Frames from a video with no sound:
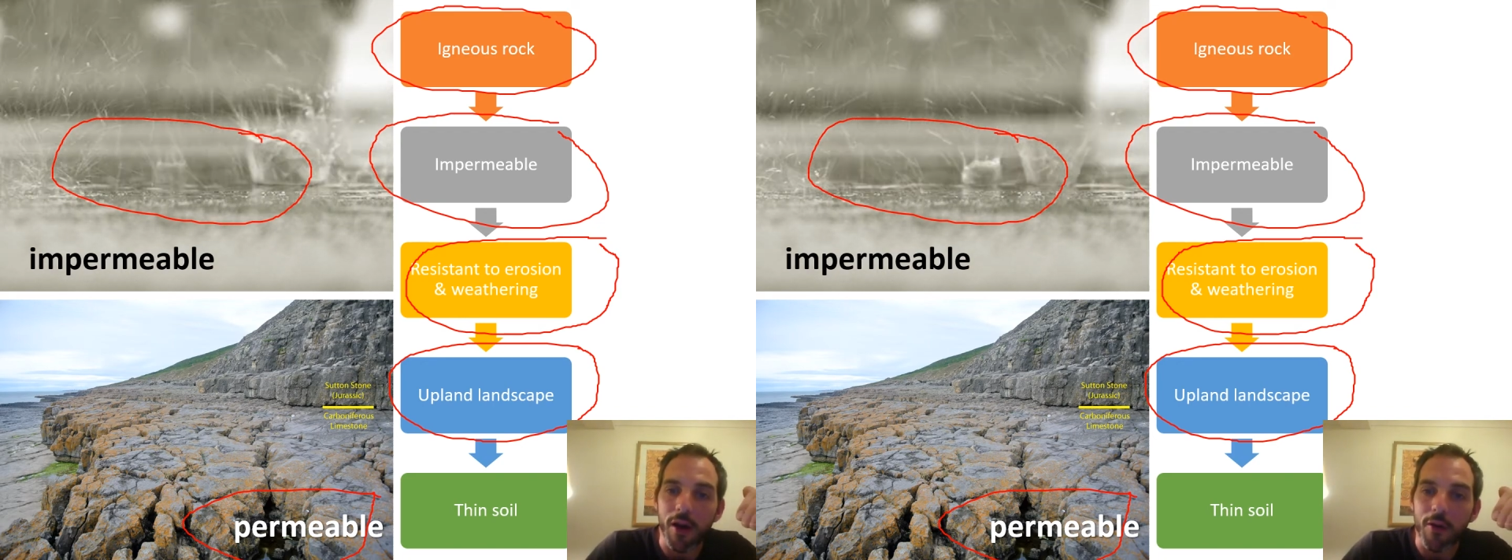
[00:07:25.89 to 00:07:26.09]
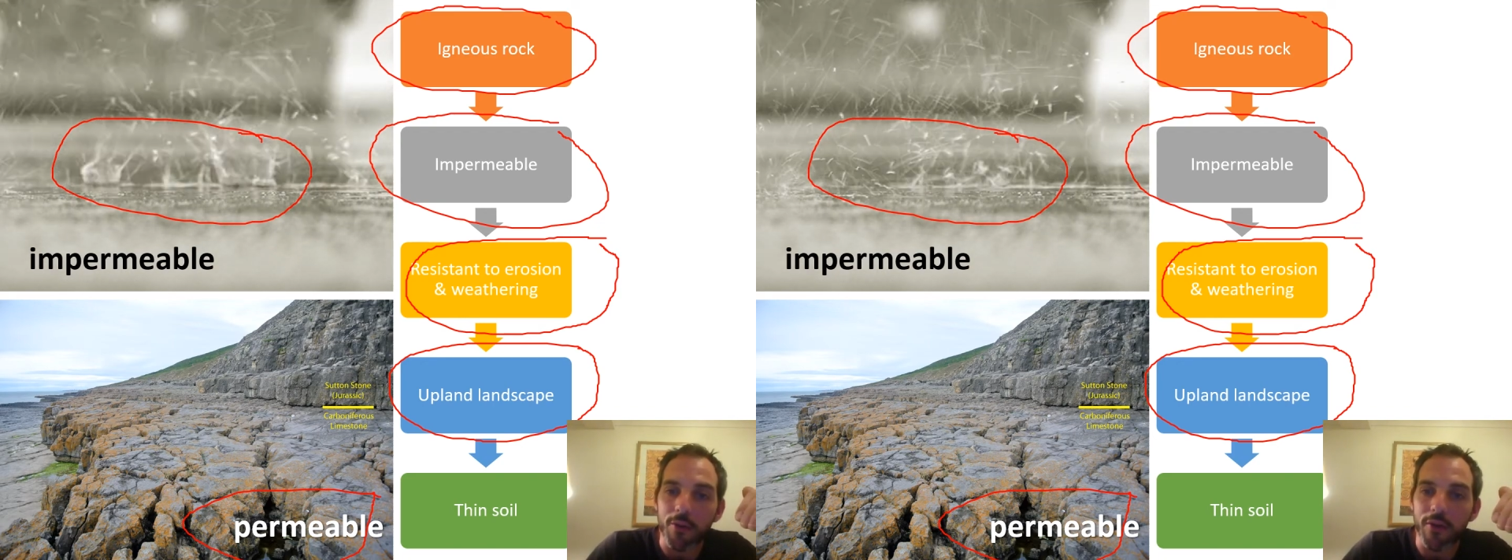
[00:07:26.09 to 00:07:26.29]

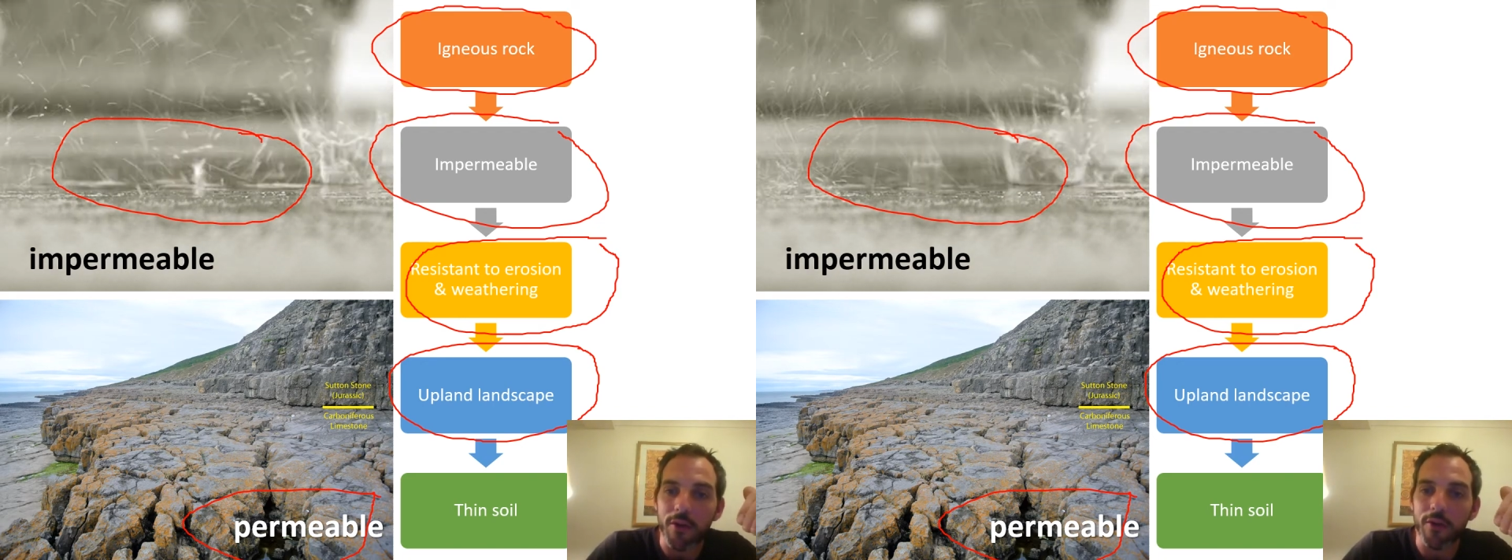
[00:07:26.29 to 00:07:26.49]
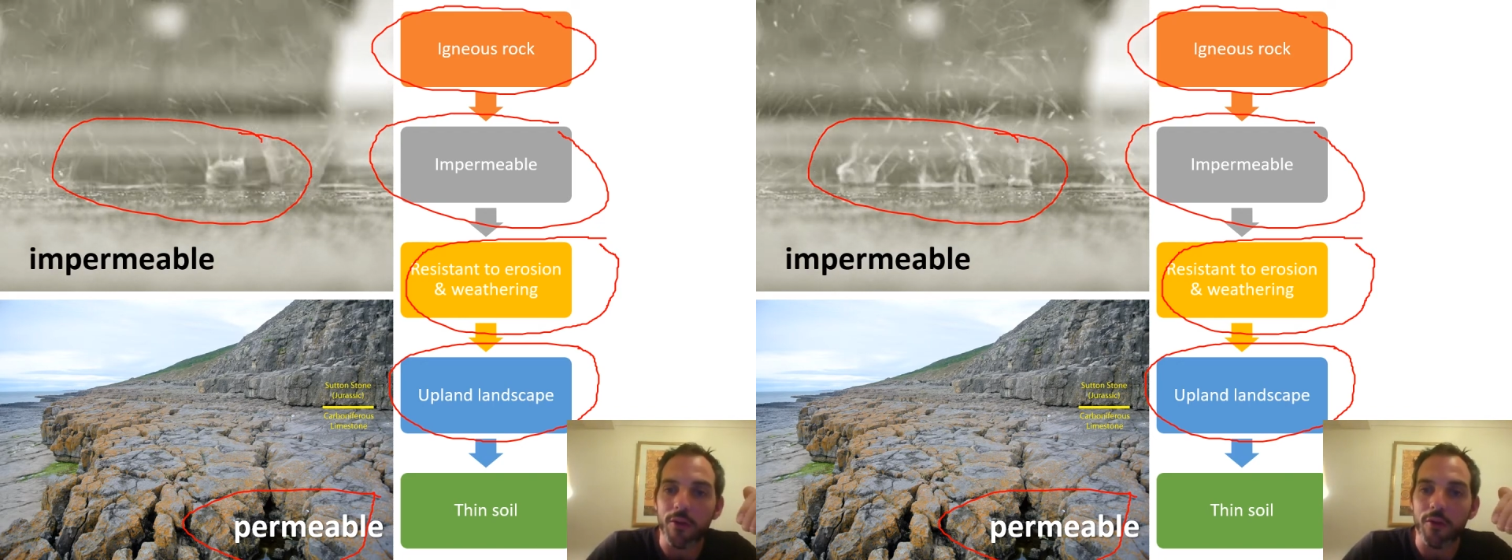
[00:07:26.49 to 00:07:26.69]
are
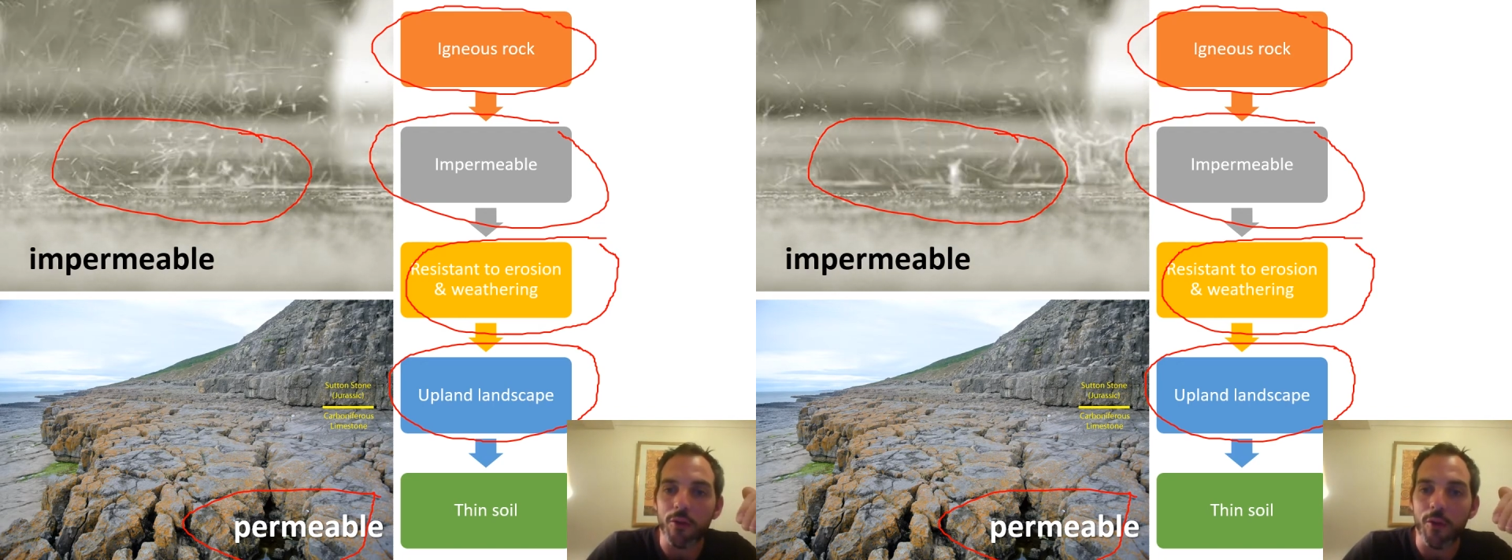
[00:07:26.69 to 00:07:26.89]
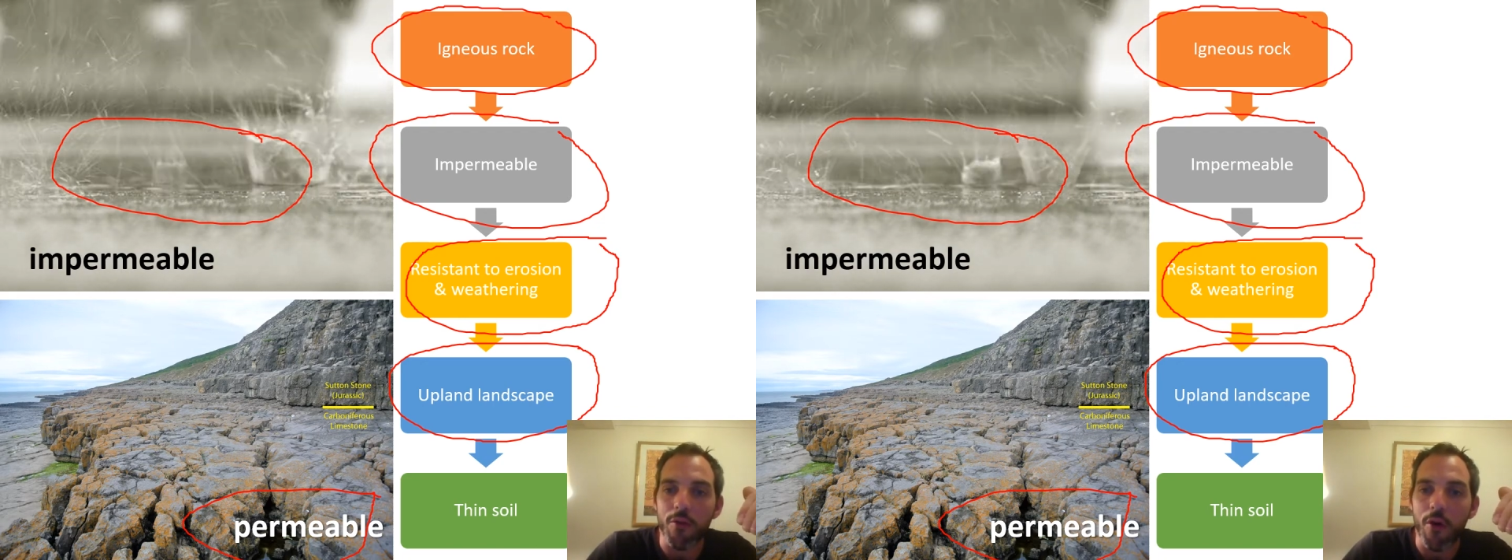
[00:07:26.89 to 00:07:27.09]
resistant
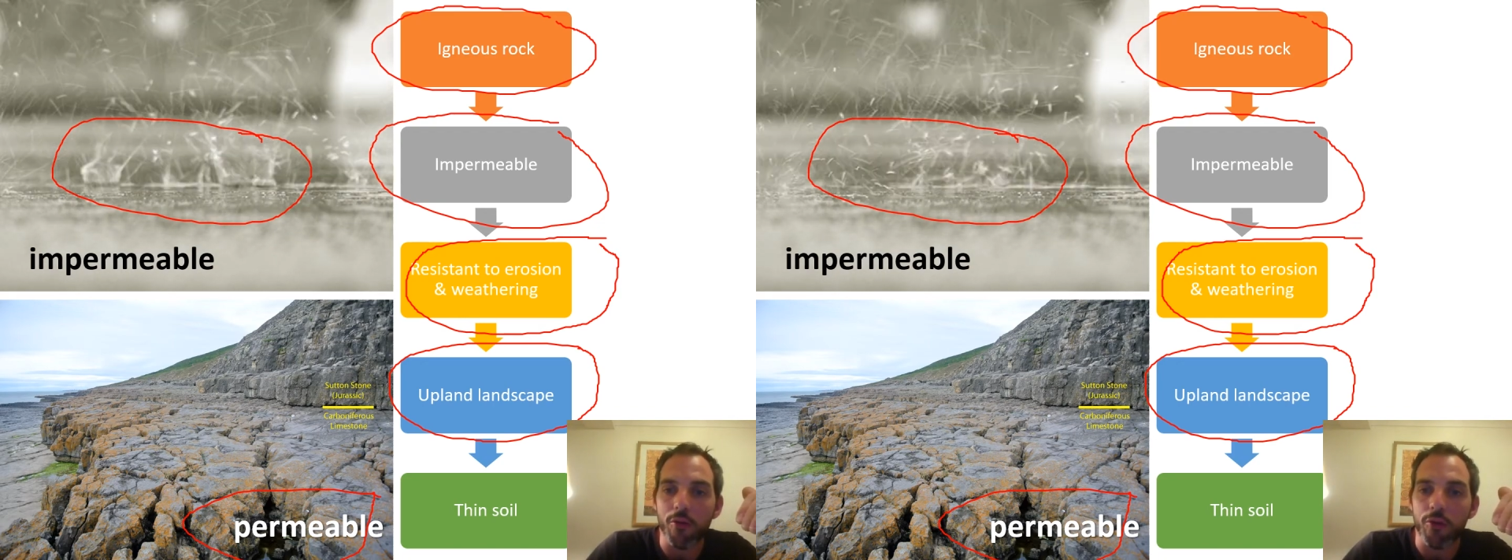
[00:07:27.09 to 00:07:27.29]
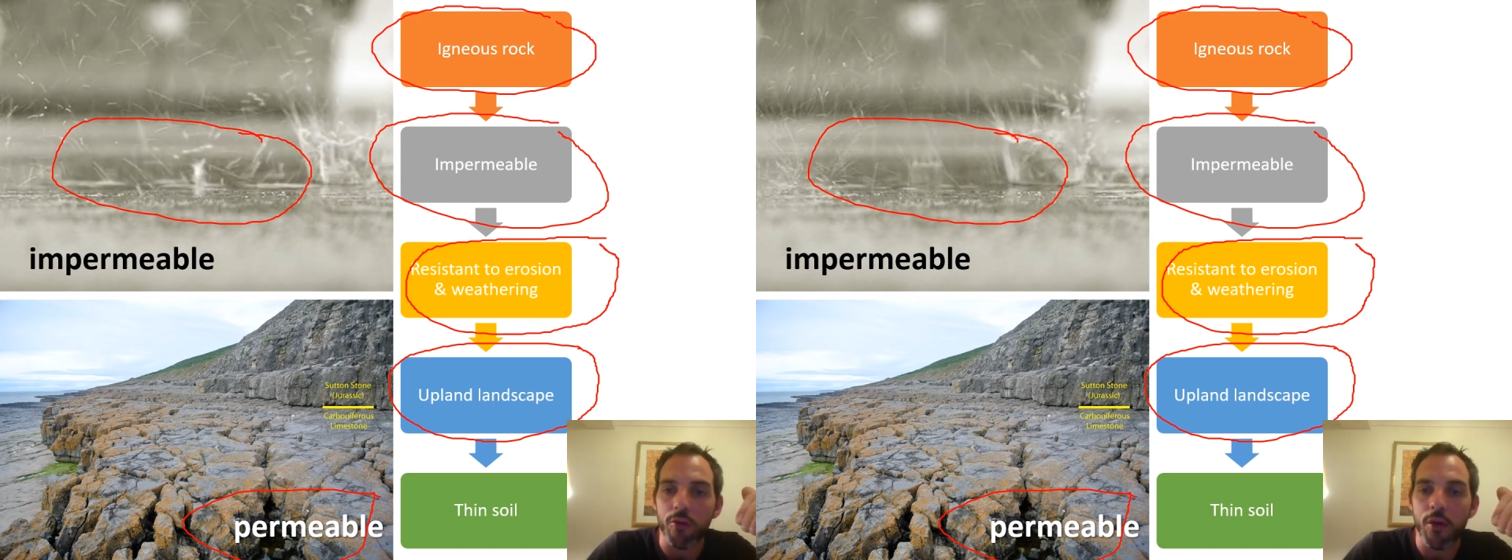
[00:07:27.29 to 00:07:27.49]
to
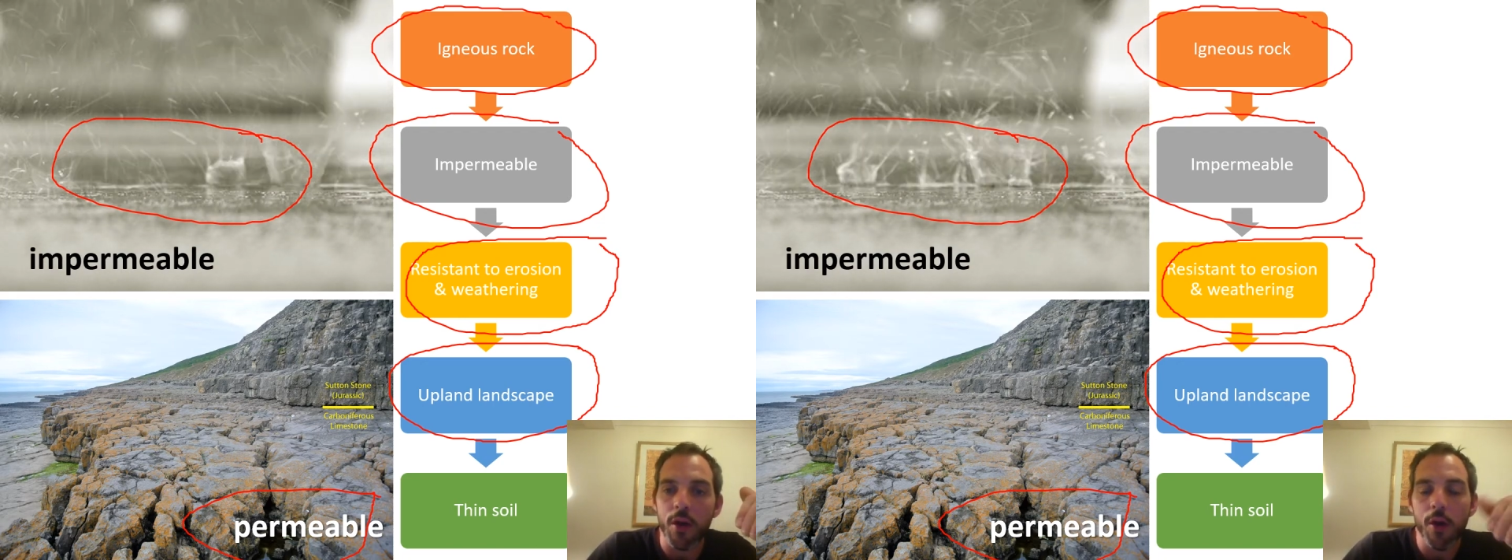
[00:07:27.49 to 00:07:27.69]
erosion.